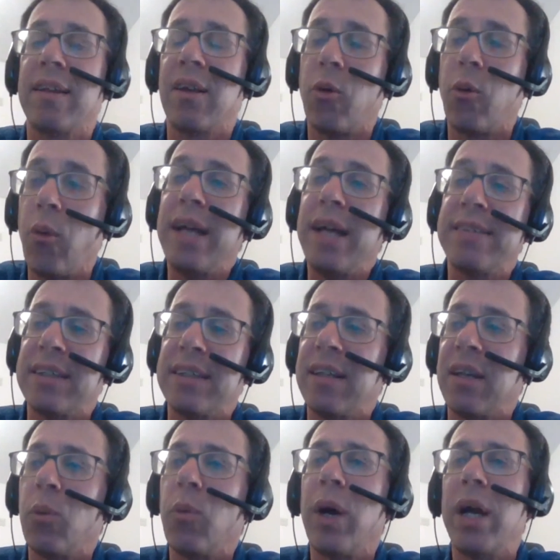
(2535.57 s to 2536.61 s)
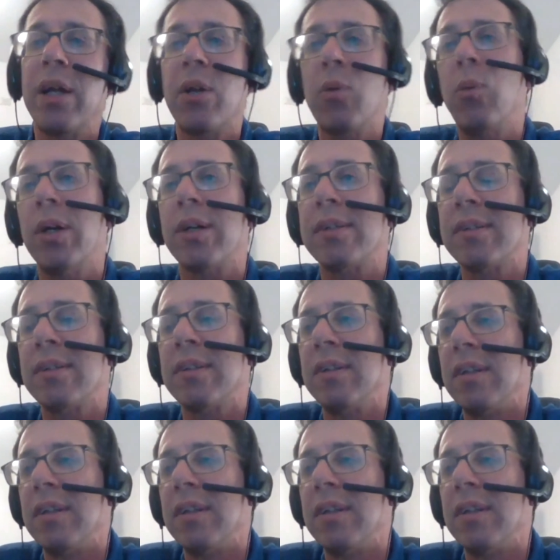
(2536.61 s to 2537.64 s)
crazy the way it works.
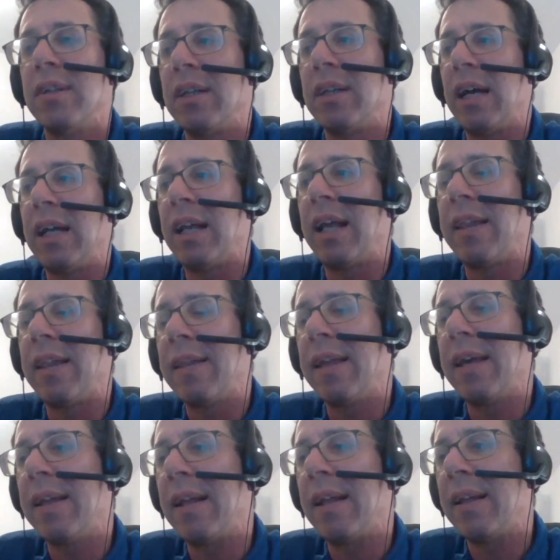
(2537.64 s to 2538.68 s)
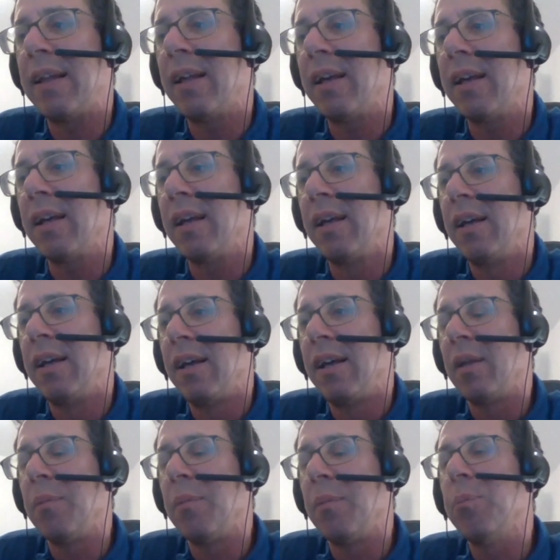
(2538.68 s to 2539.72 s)
And I think that
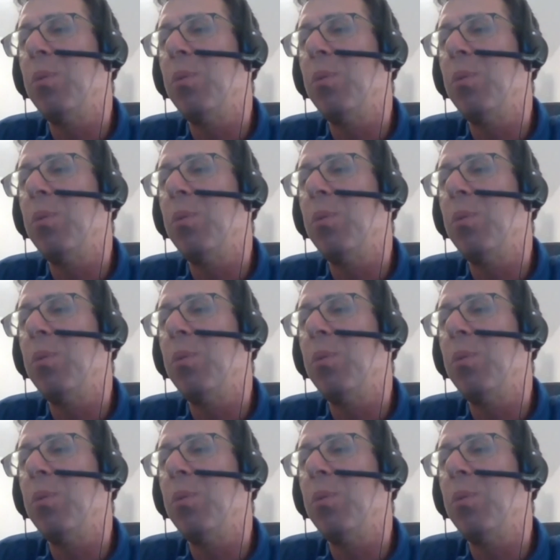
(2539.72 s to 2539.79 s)
the